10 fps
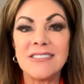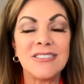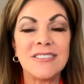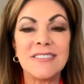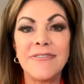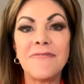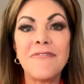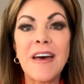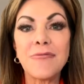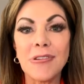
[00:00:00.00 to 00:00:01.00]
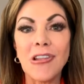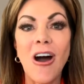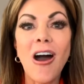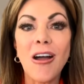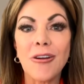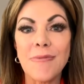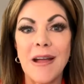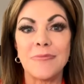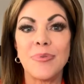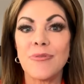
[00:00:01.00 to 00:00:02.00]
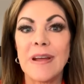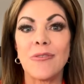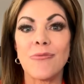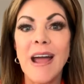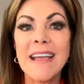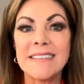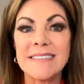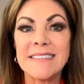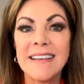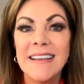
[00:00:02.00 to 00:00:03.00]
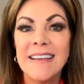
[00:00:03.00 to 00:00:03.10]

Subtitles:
just even federal law around parental rights.